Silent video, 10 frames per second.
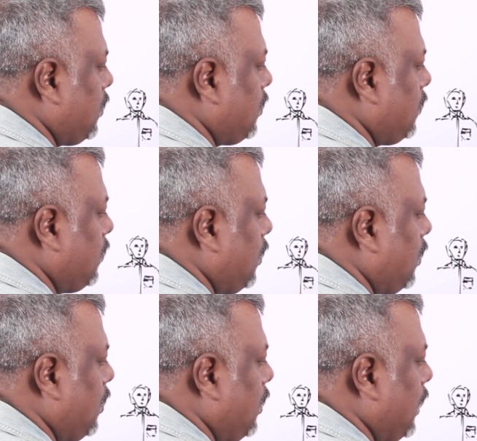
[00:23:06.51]
you know,
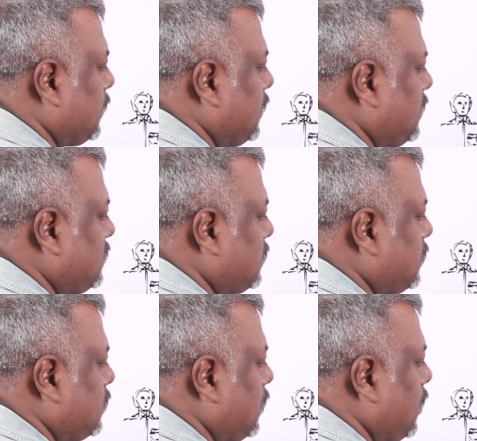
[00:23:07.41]
like
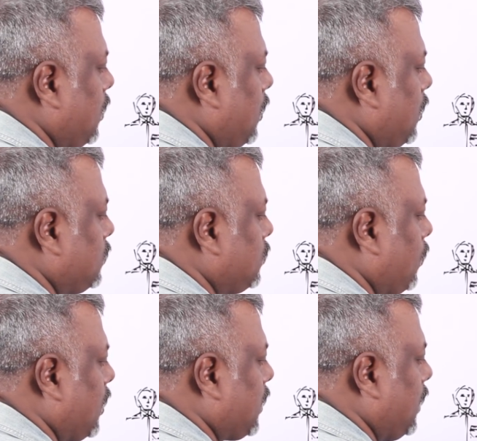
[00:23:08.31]
this. So
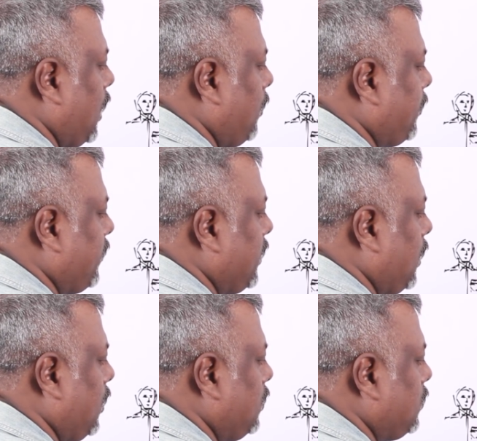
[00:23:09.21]
walking up over
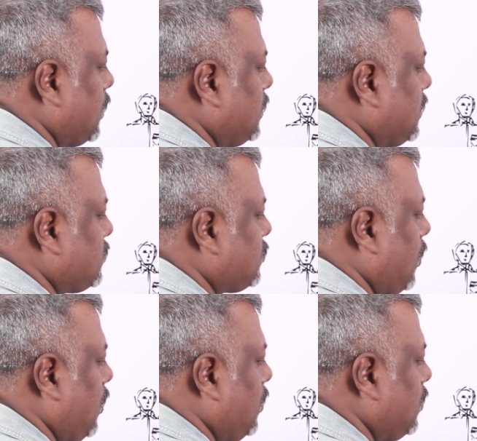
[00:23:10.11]
here, you can just
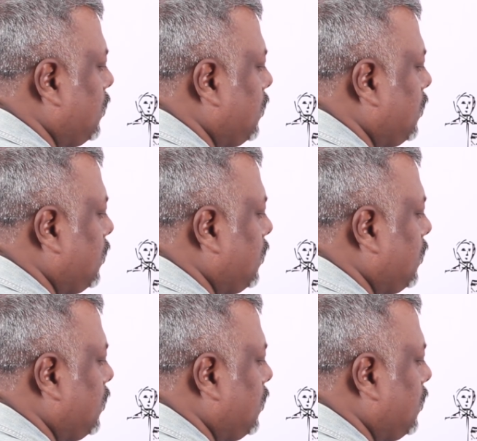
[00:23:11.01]
draw.